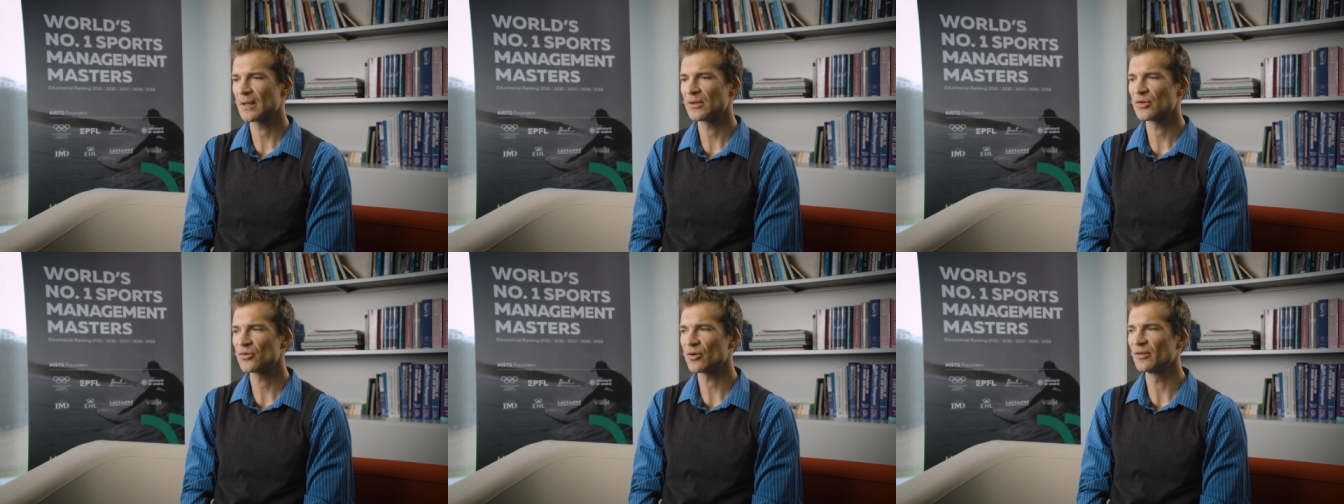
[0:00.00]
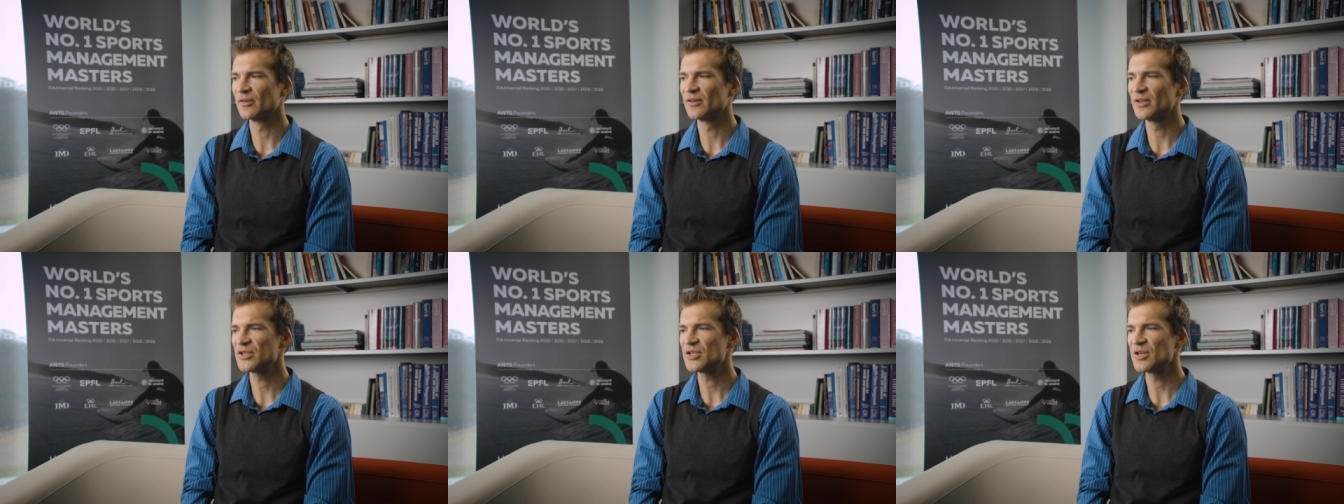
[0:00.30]

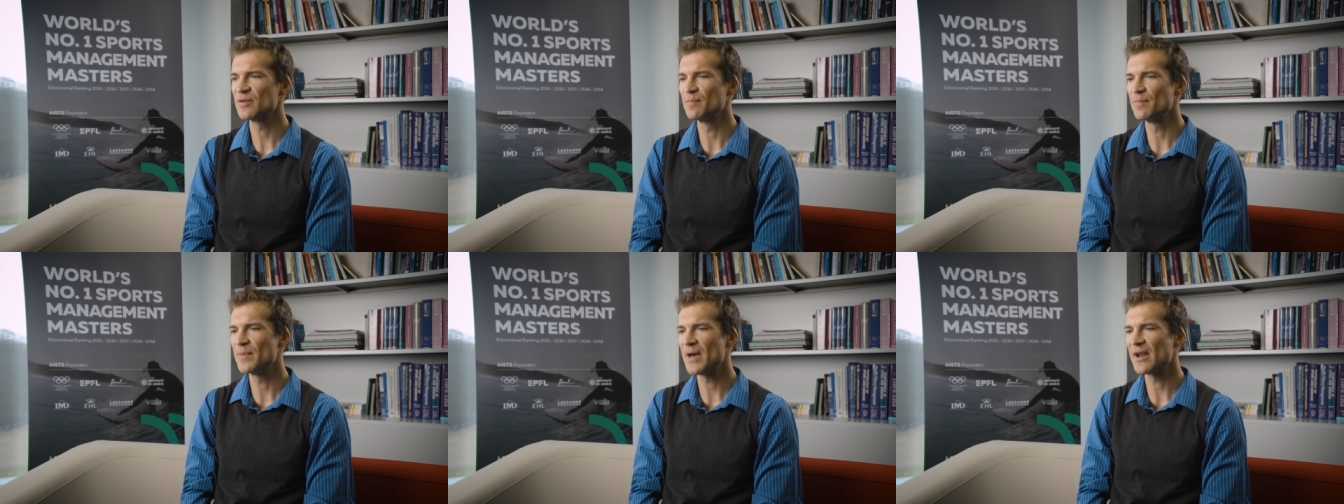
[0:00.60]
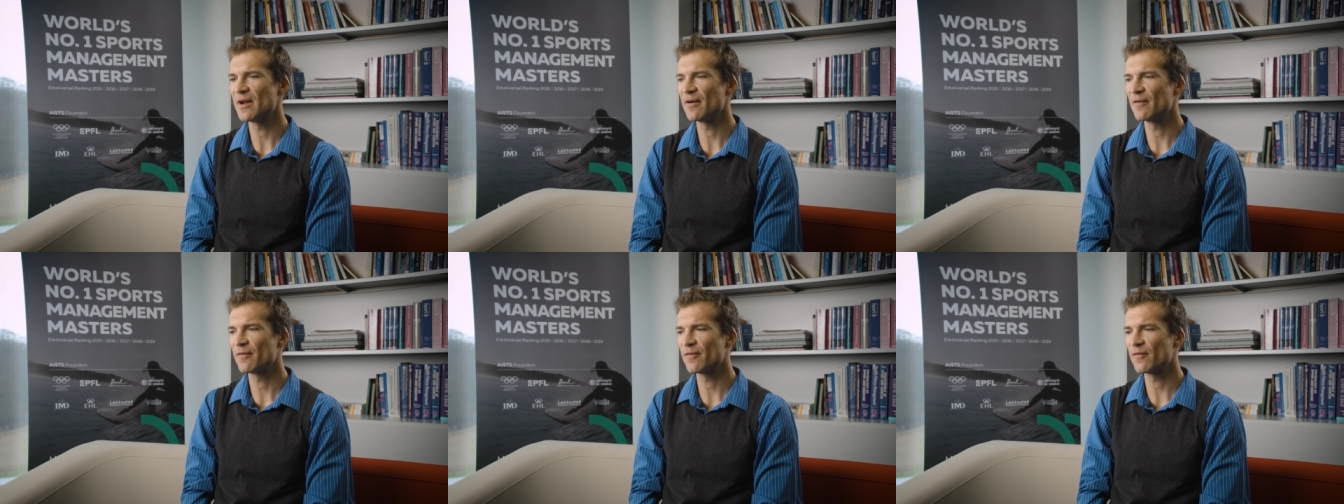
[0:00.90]
transition
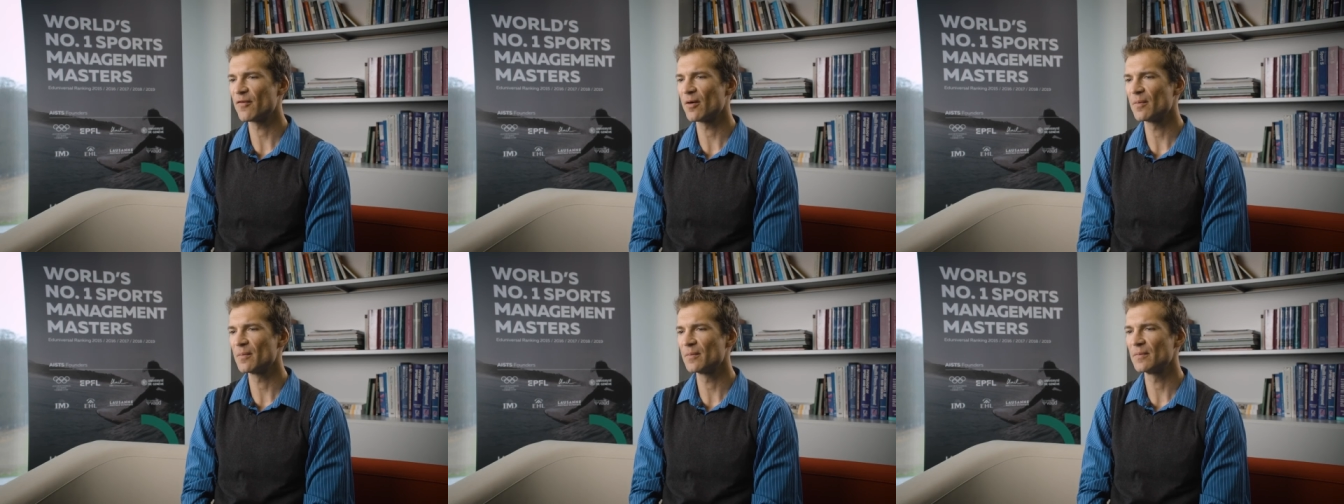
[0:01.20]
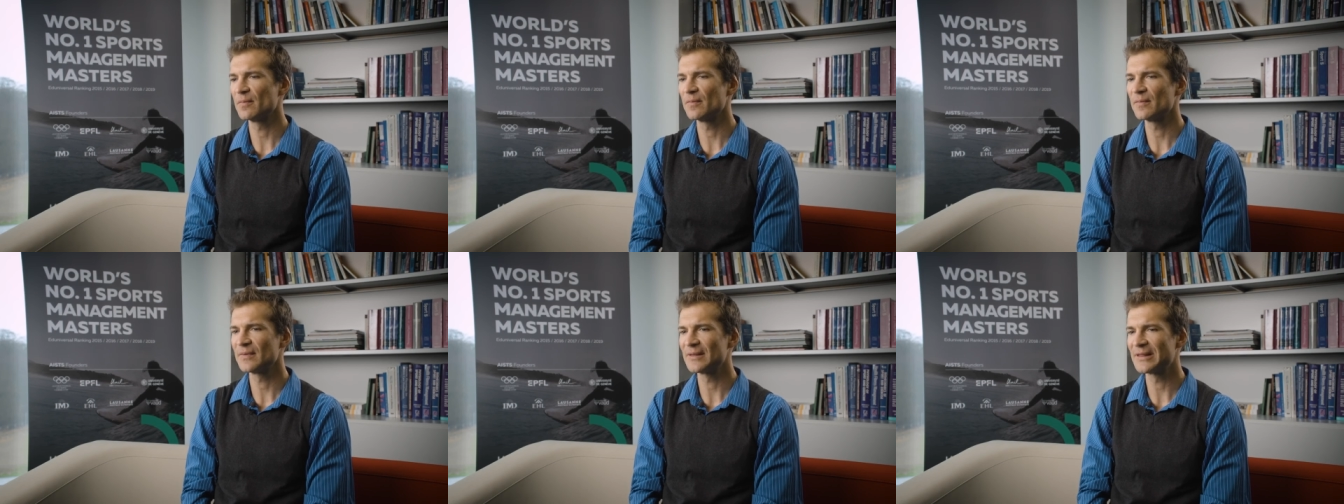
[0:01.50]
better
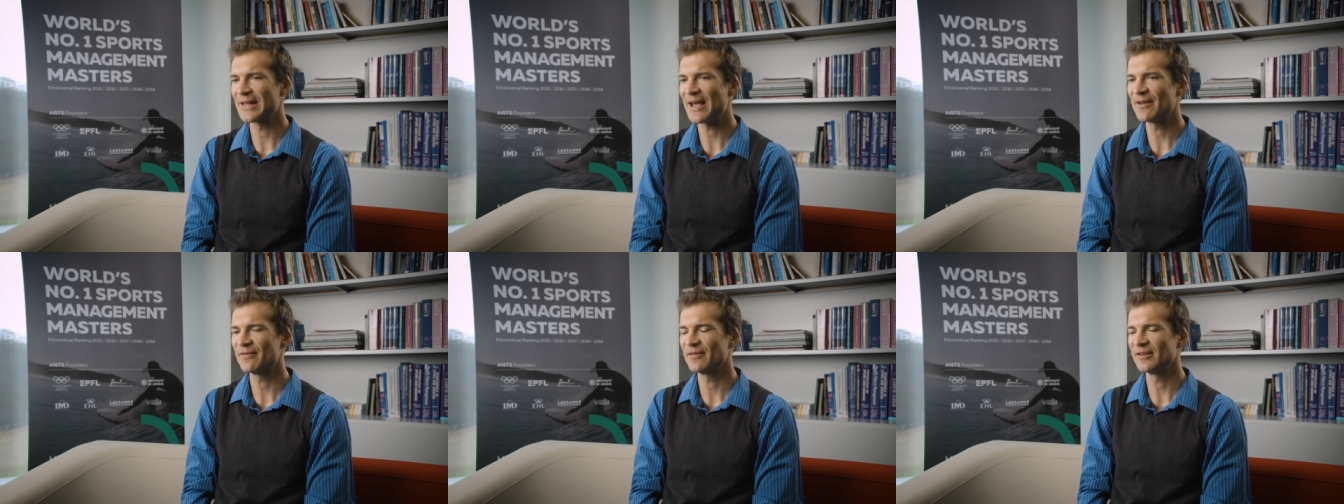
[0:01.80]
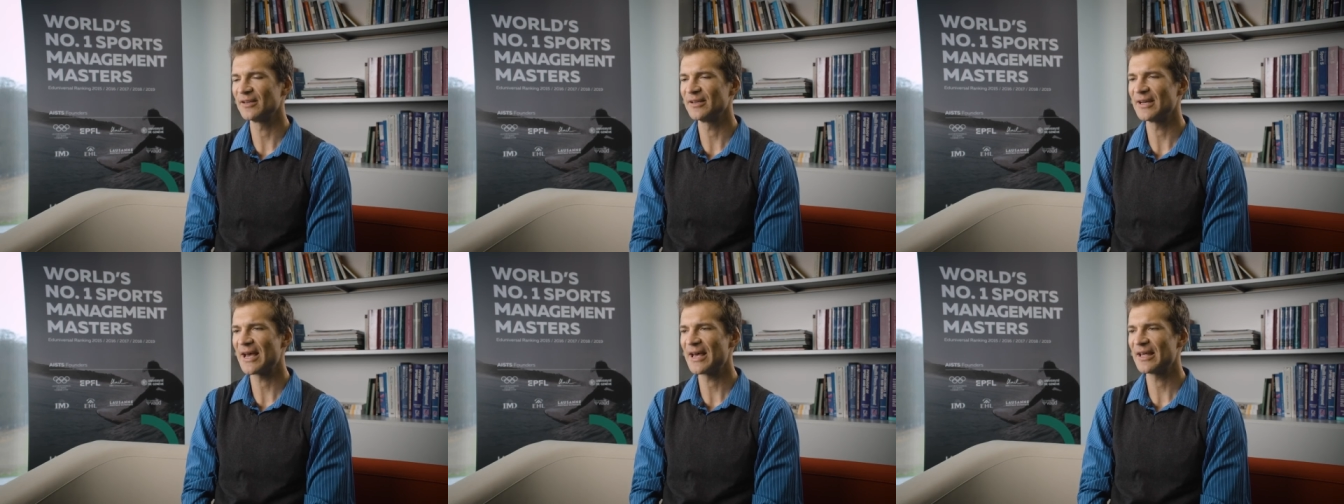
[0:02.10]
from life
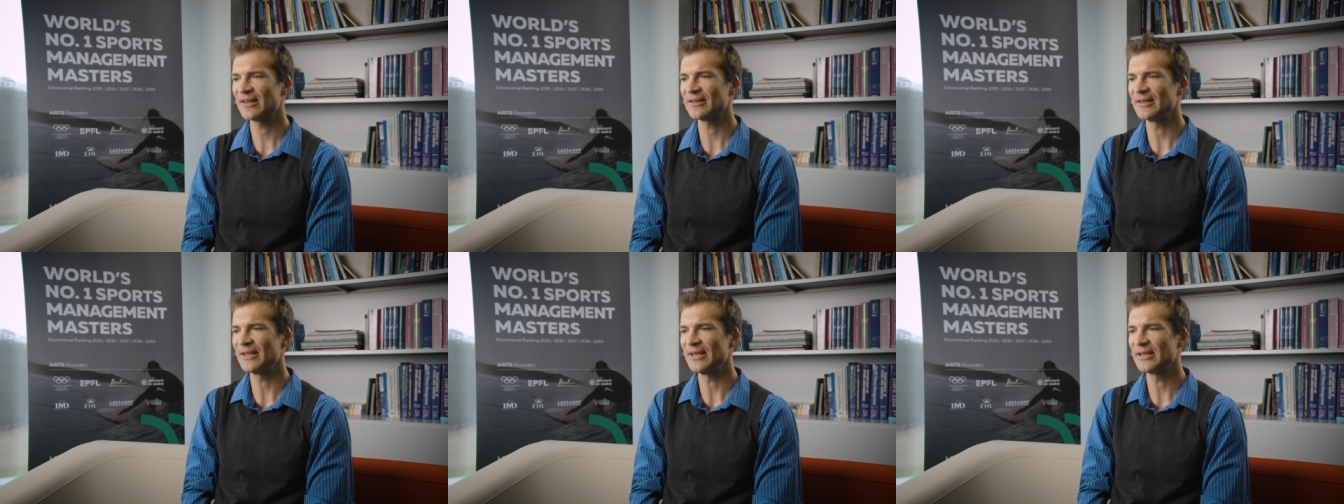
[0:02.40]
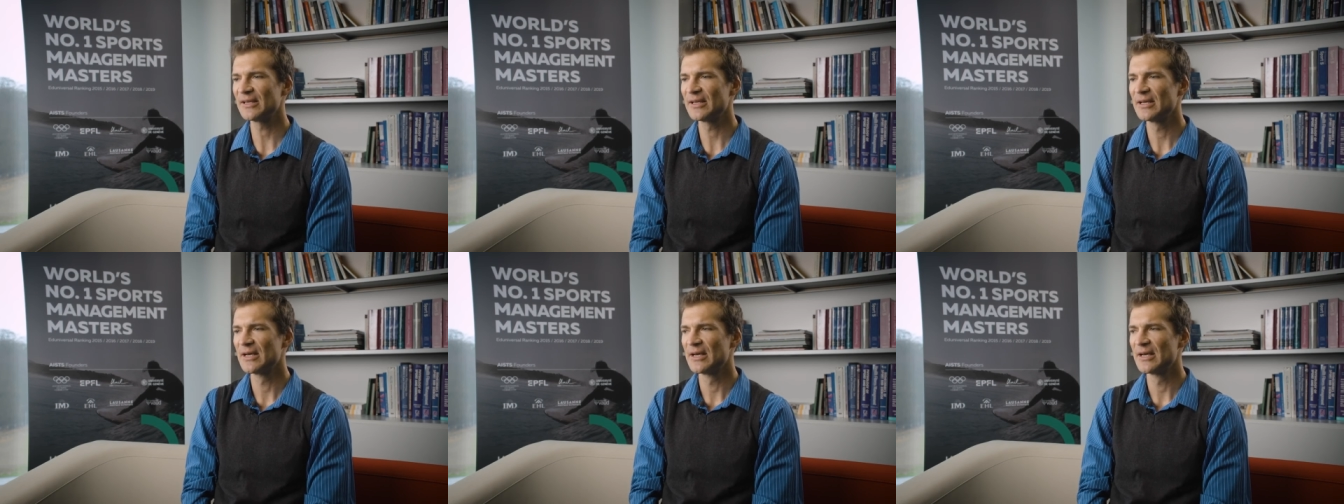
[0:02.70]
as an athlete,